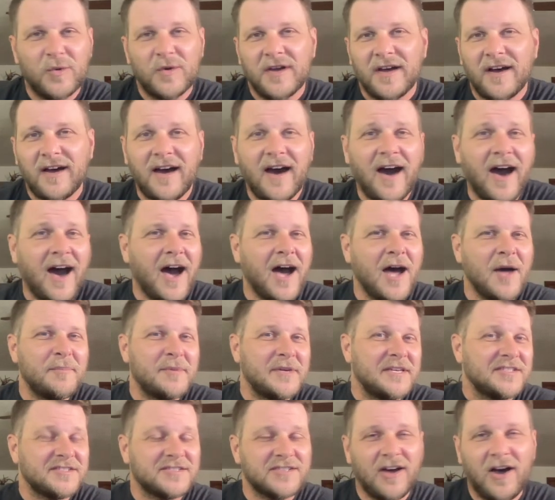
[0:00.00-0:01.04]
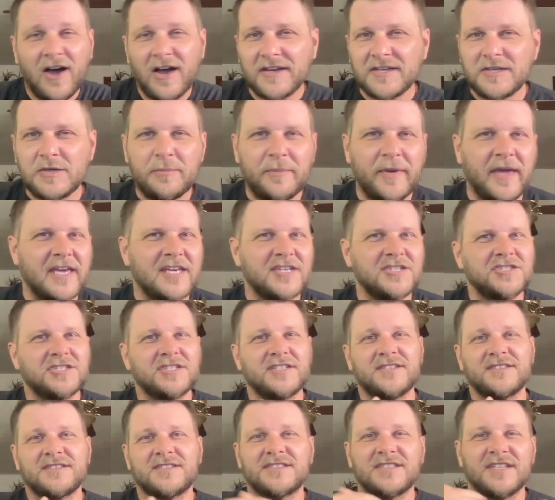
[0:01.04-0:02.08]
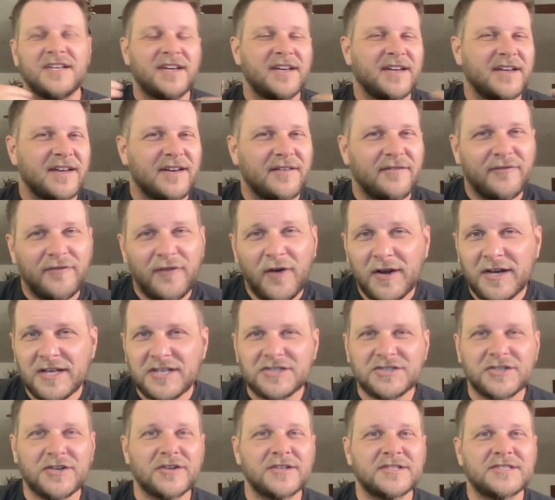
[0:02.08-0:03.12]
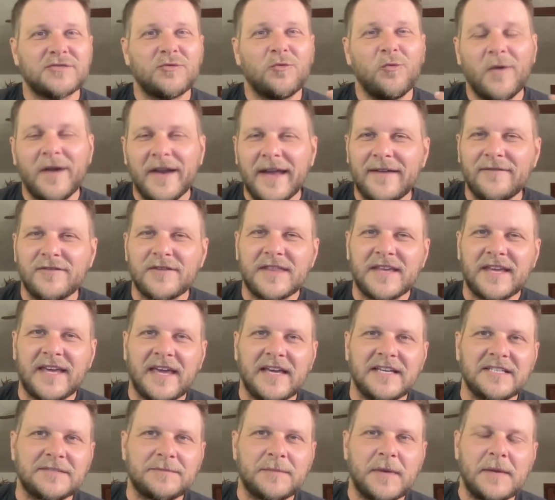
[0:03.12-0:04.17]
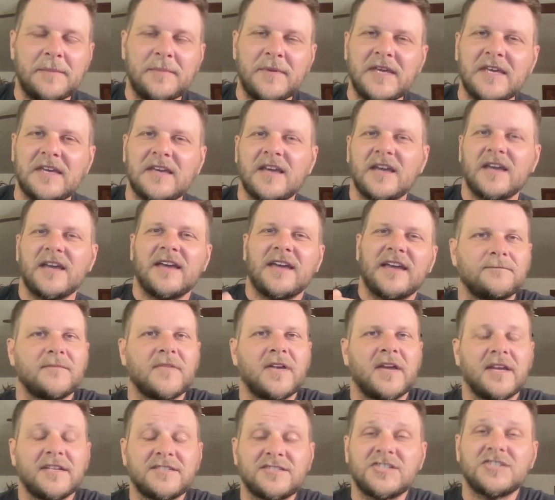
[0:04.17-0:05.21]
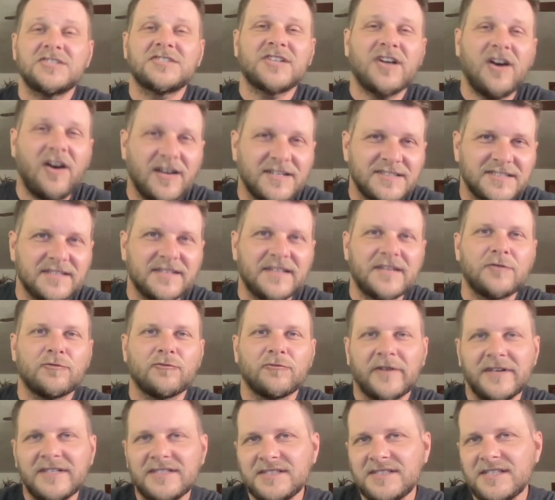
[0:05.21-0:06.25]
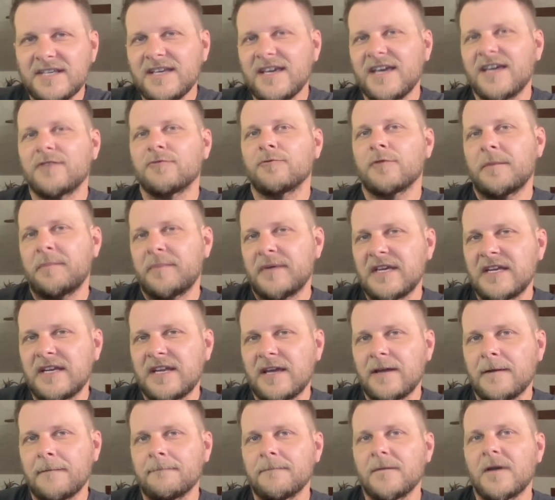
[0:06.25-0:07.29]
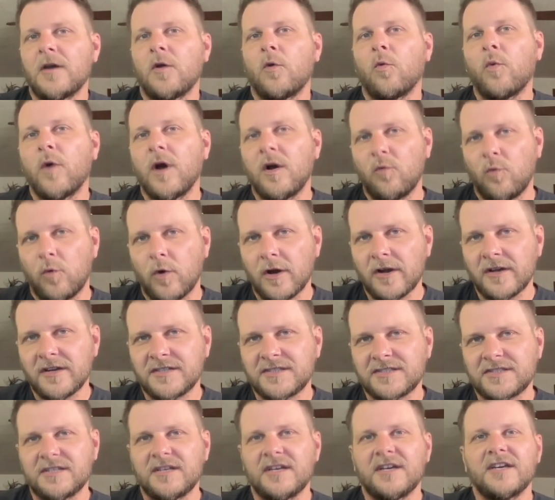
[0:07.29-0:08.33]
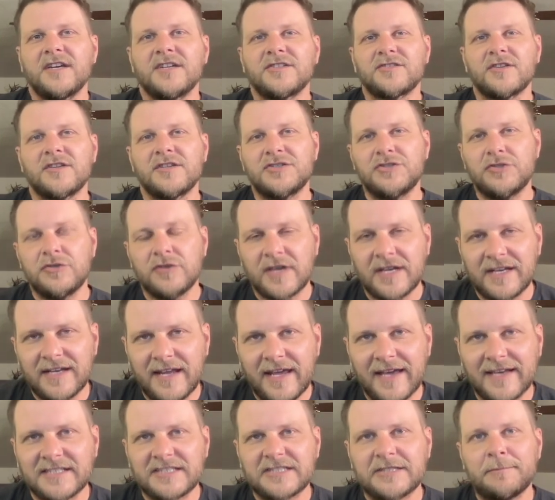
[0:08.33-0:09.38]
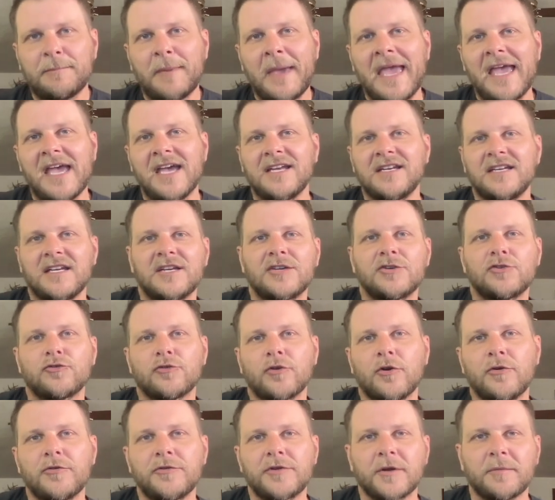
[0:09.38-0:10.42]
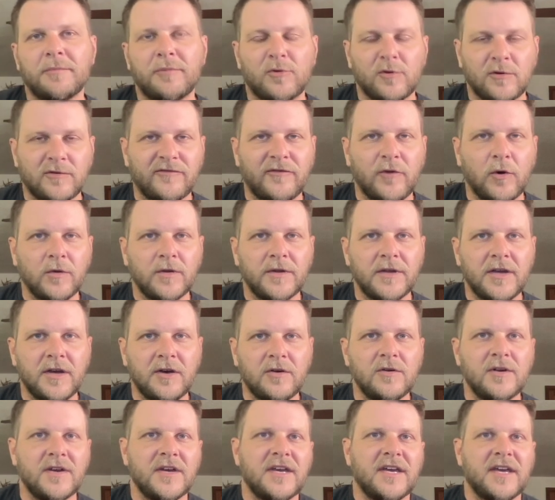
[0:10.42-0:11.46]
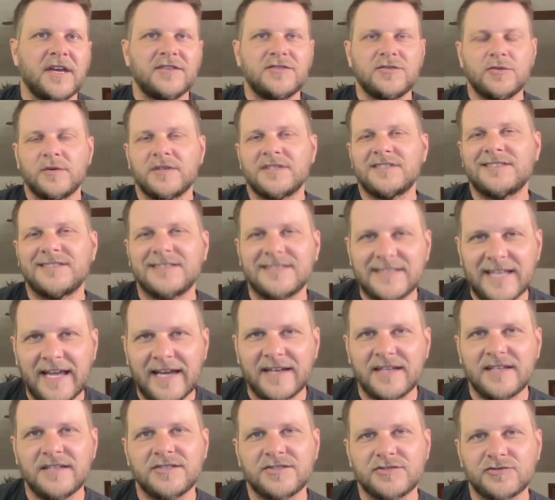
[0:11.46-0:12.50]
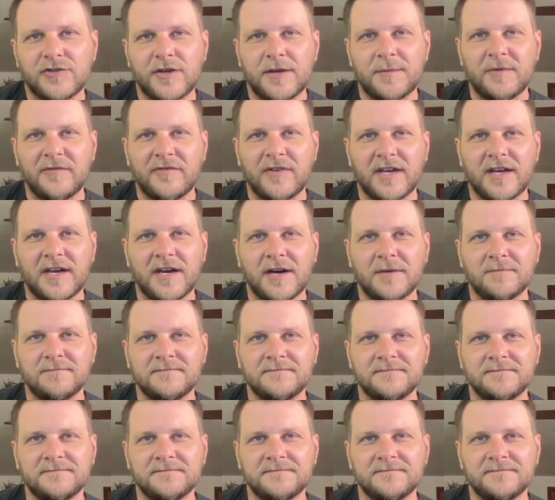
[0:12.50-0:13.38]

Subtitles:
hobbies, occupations, funny shirts, whatever the case may be. It's just constantly rinsing and repeating what works so that you can expand and grow your portfolio into a steady stream of income.